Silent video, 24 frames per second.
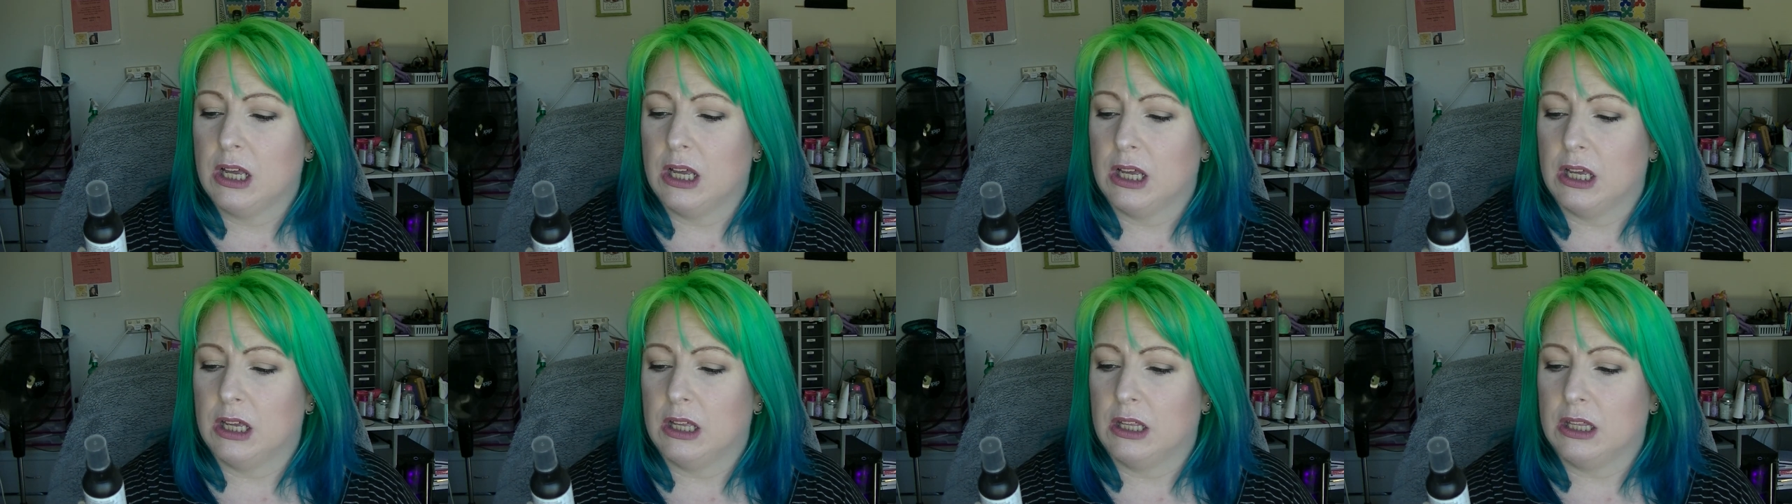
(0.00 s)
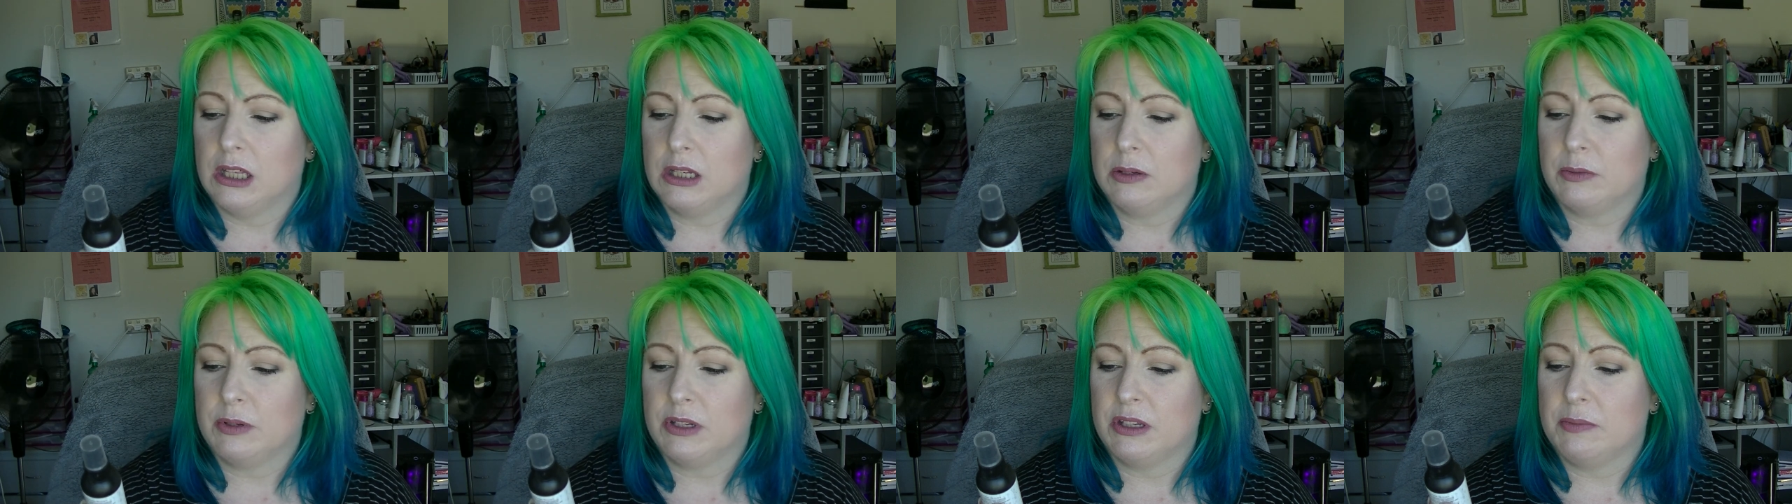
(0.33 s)
Uh,
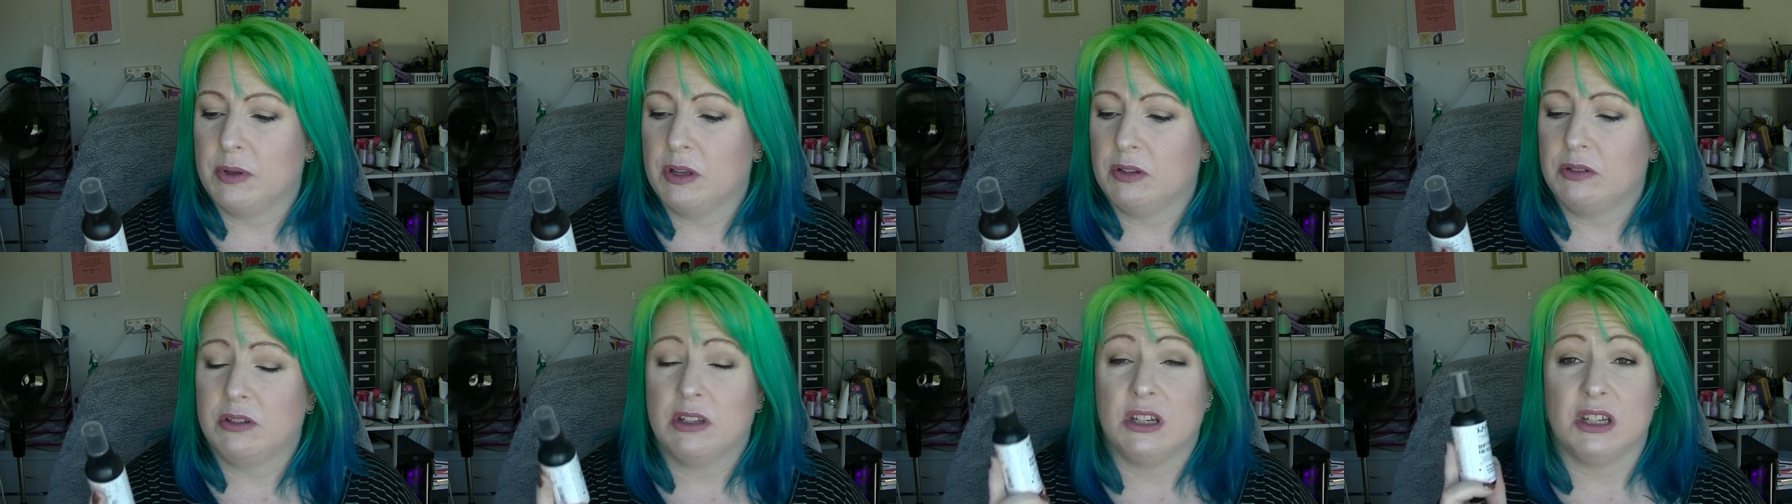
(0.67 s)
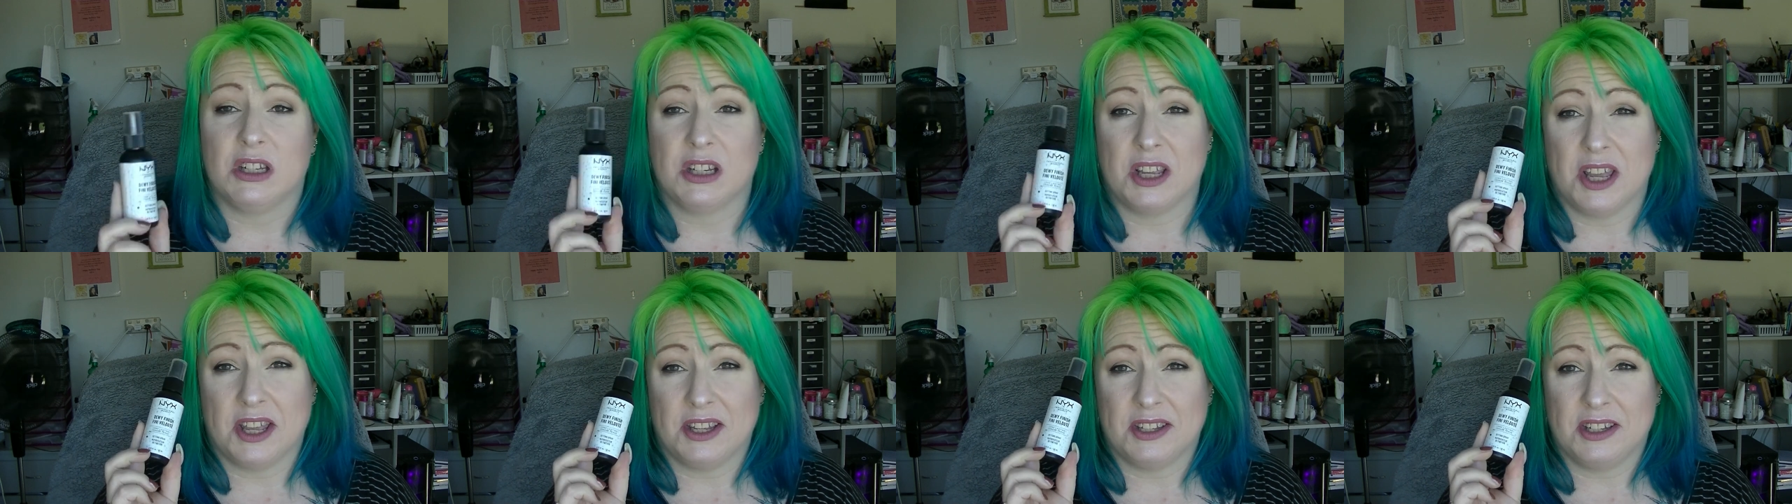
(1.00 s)
this one smells
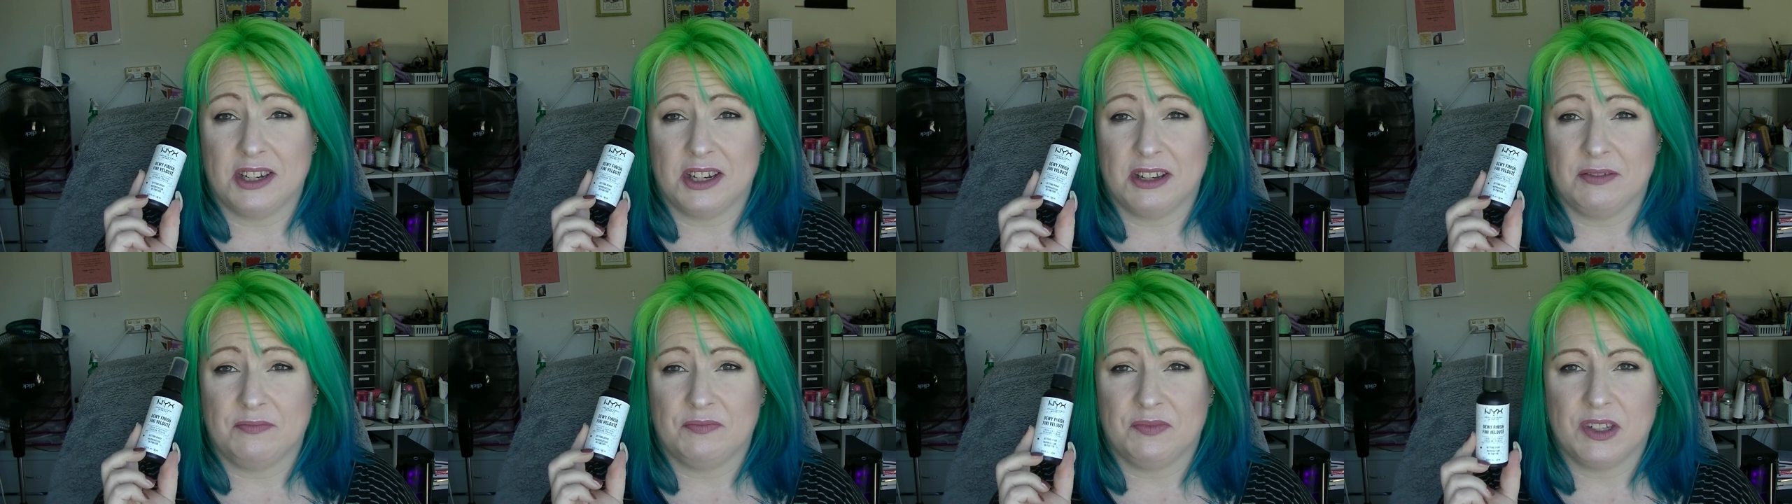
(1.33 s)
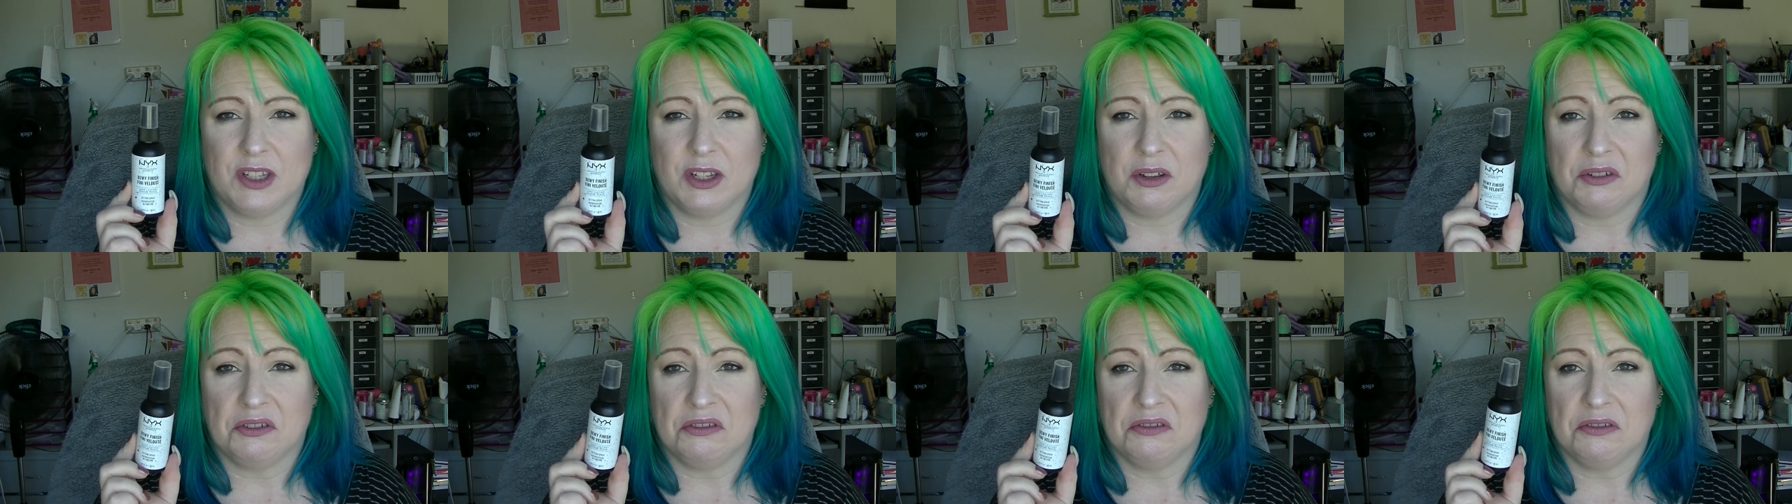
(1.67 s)
disgusting,
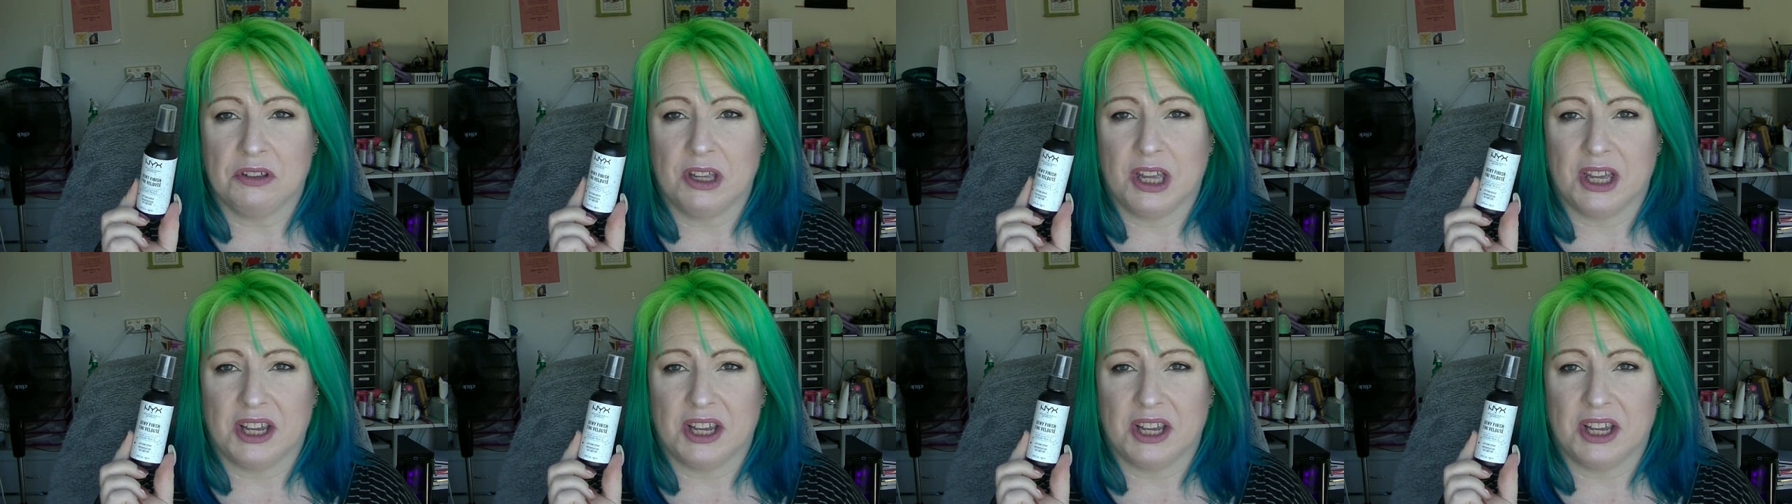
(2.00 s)
so